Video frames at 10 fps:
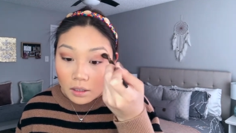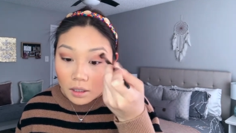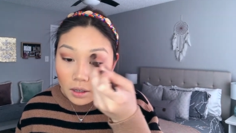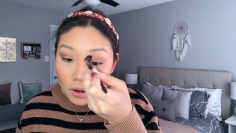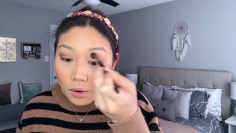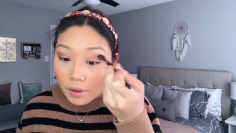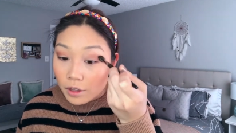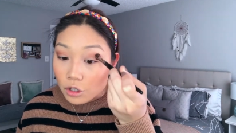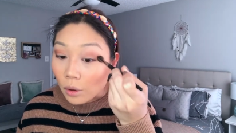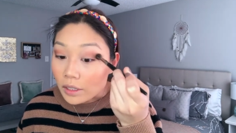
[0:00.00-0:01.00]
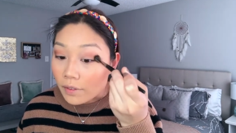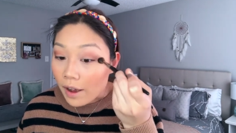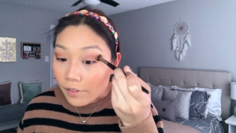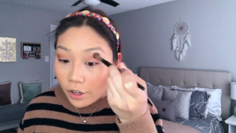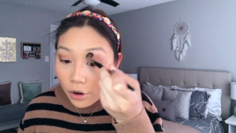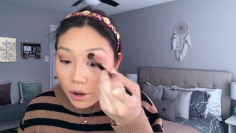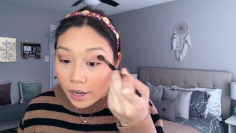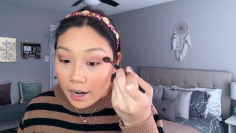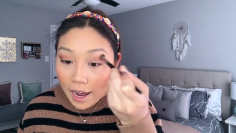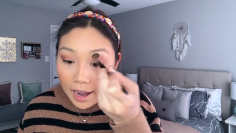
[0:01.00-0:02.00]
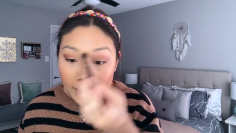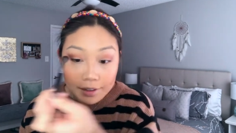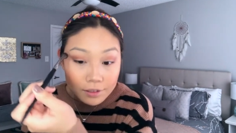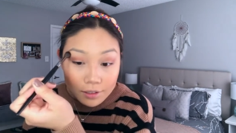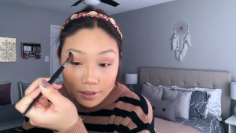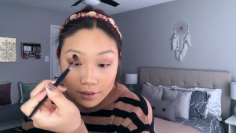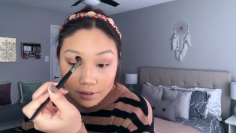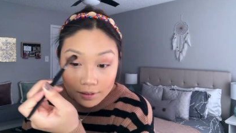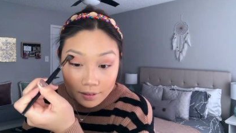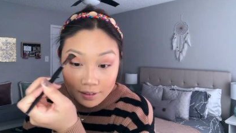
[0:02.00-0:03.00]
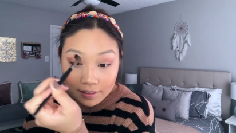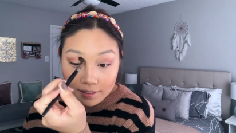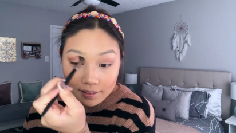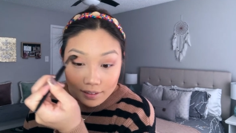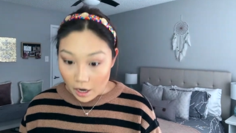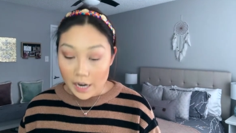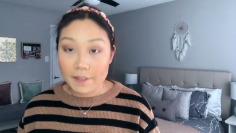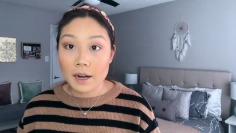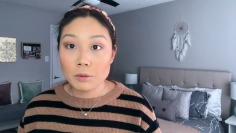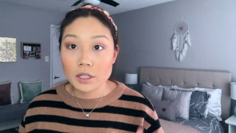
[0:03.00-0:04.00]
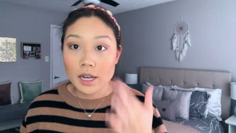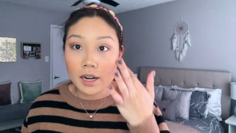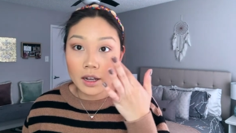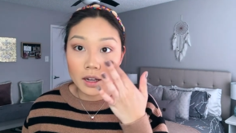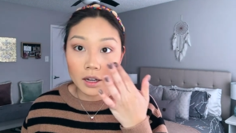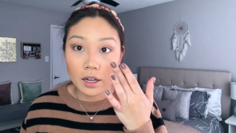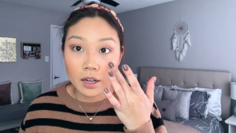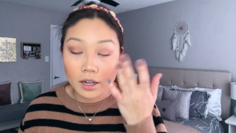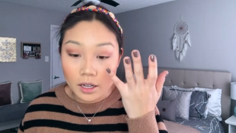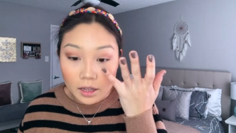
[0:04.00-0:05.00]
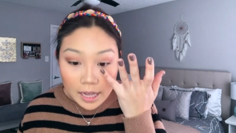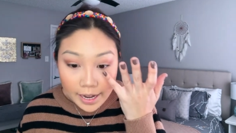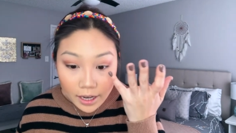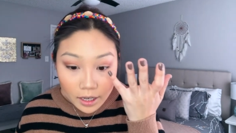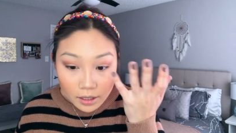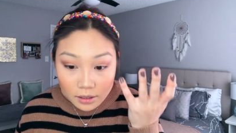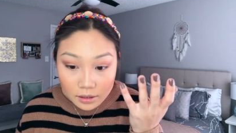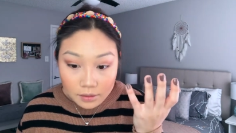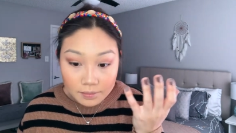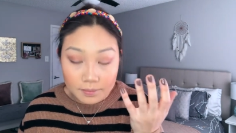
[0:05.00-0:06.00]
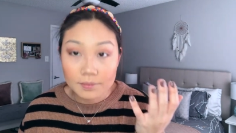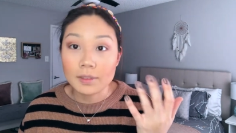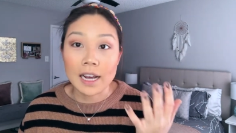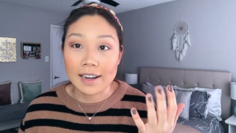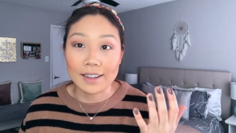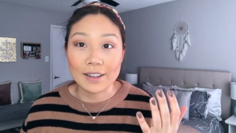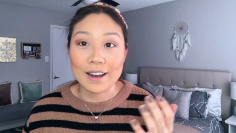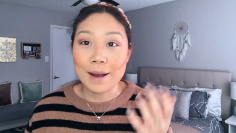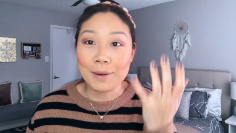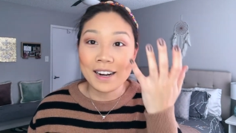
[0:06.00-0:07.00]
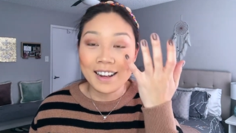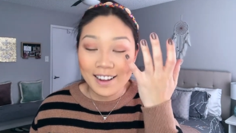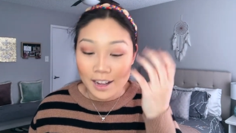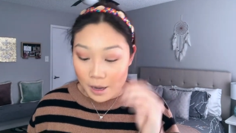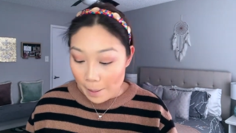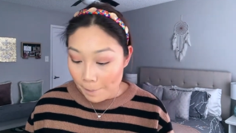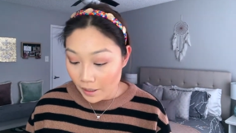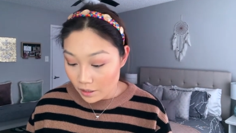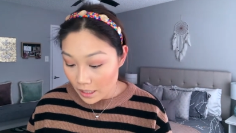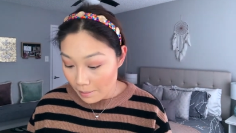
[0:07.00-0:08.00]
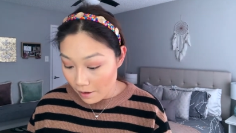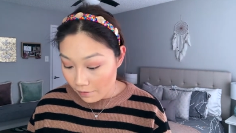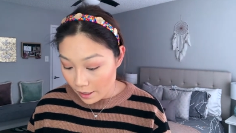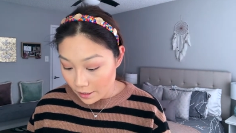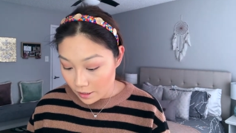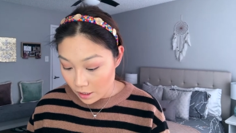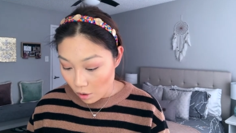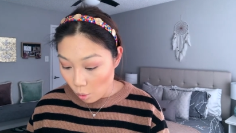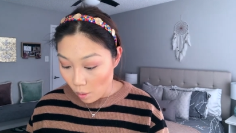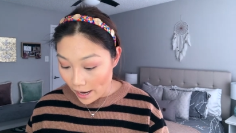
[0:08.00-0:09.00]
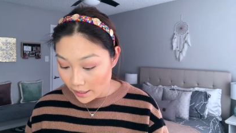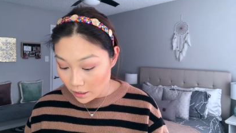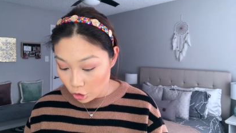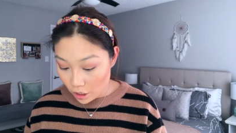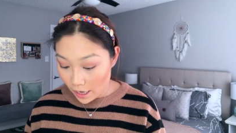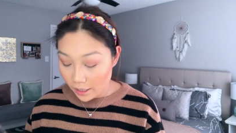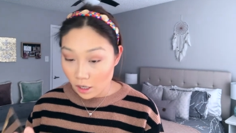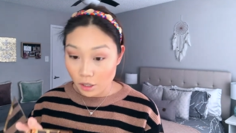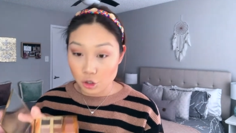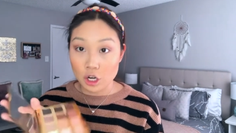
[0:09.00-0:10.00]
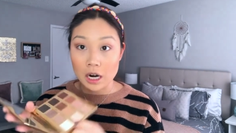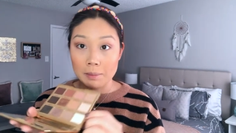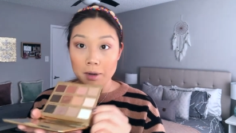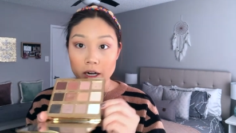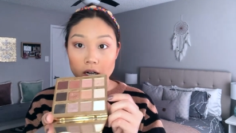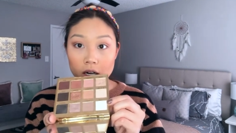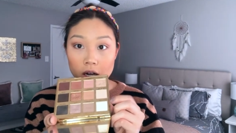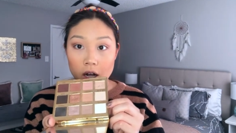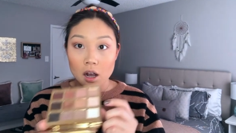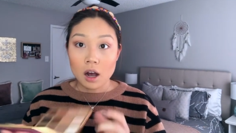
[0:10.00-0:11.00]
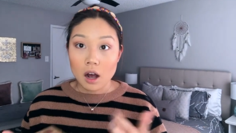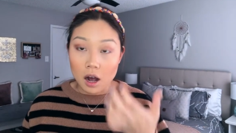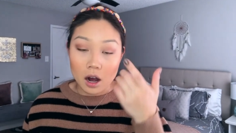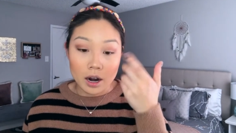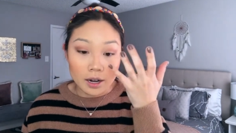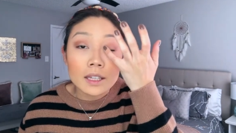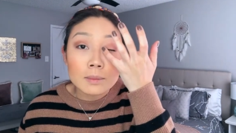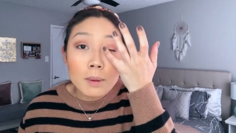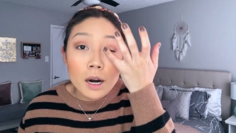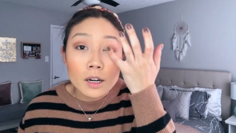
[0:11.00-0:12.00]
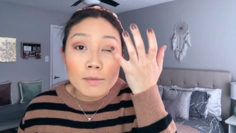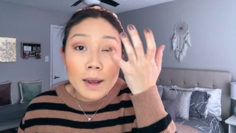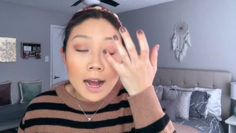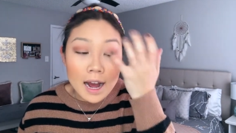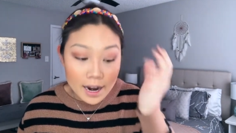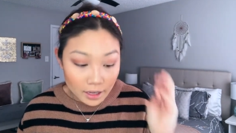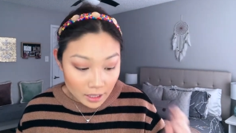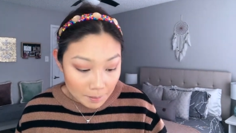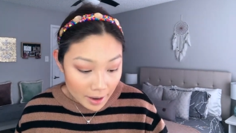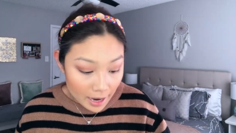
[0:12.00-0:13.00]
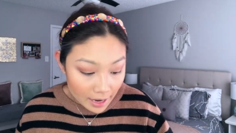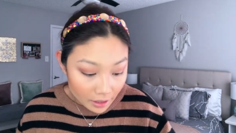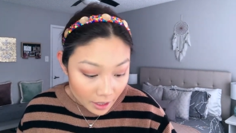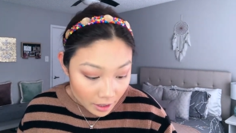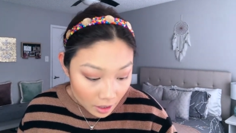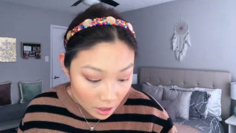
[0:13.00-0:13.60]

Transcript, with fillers: Oh, the joys of having hooded eyes. All right, then I'm just kind of gonna like kind of gonna, I'm gonna put some of this white shade called Charmer on this part of my eye, like my eyelid,